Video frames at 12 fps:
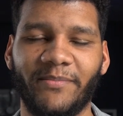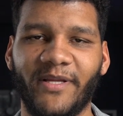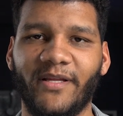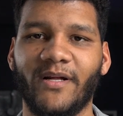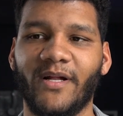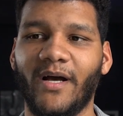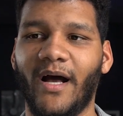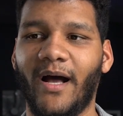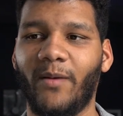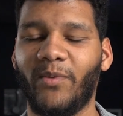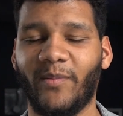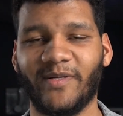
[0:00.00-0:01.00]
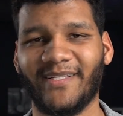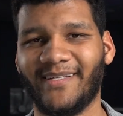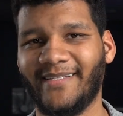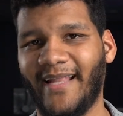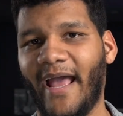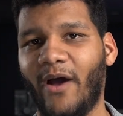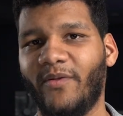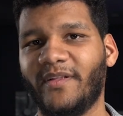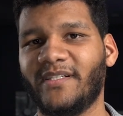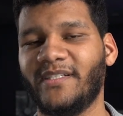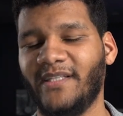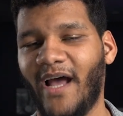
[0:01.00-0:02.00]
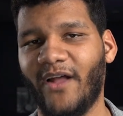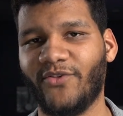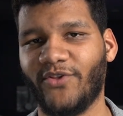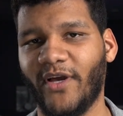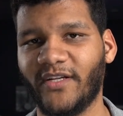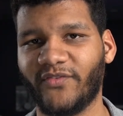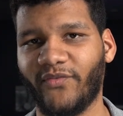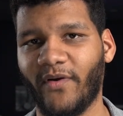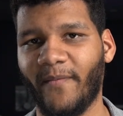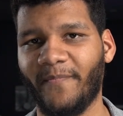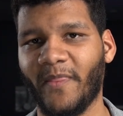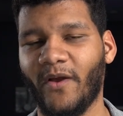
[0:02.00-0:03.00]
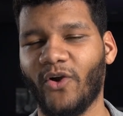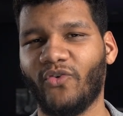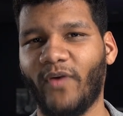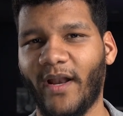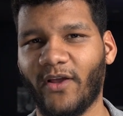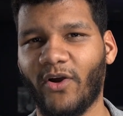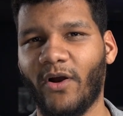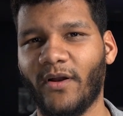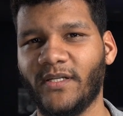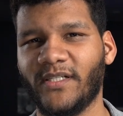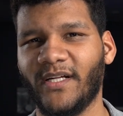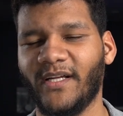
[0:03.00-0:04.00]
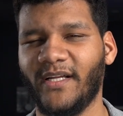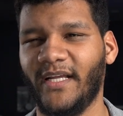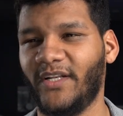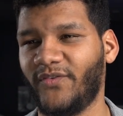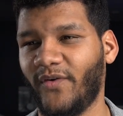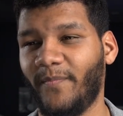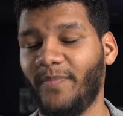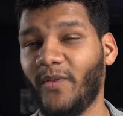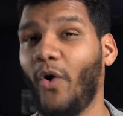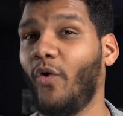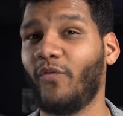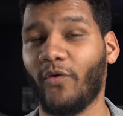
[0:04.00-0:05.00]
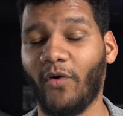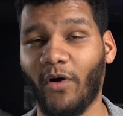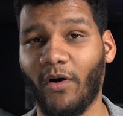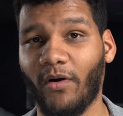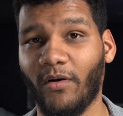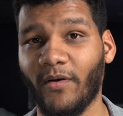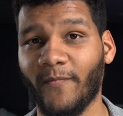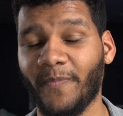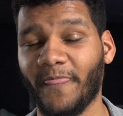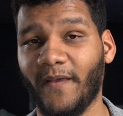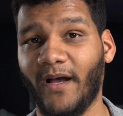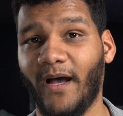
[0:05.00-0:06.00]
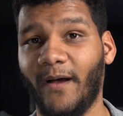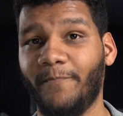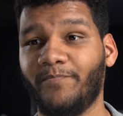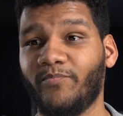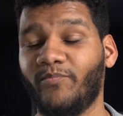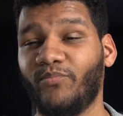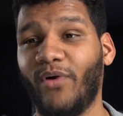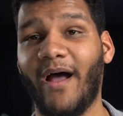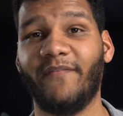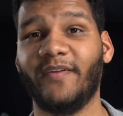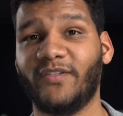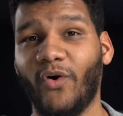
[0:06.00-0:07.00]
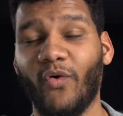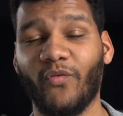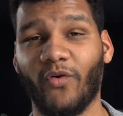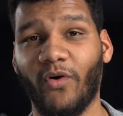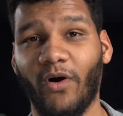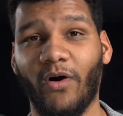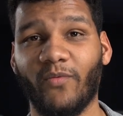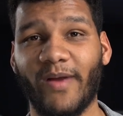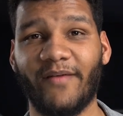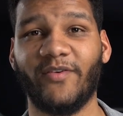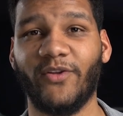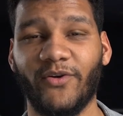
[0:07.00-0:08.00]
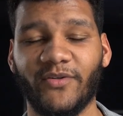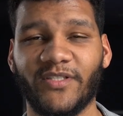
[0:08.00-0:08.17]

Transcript: Let me uh, premise this now. This is not just from credit cards, it's from overall um, profits, overall revenue.